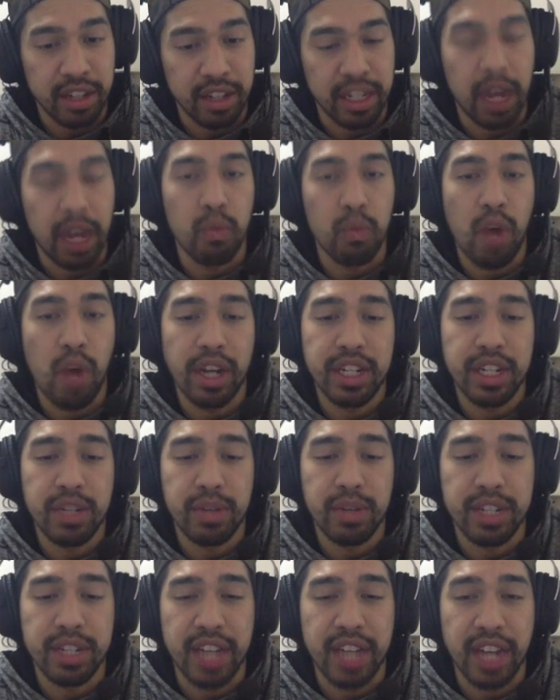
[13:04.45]
Like, I wanted to
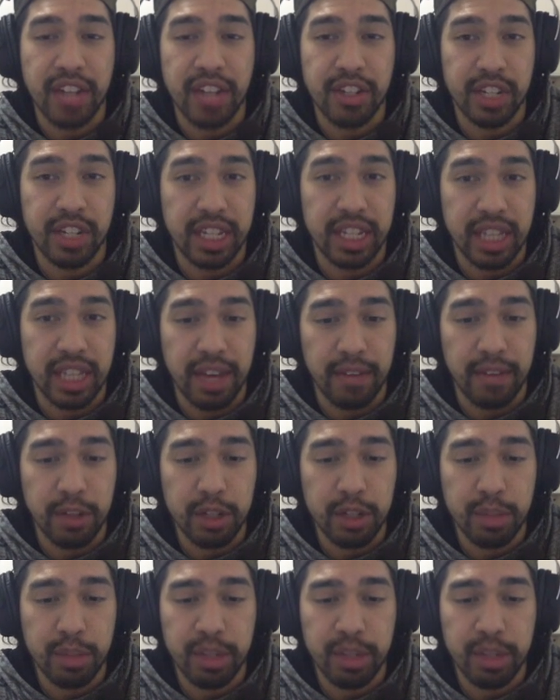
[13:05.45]
attack just to get the evolution,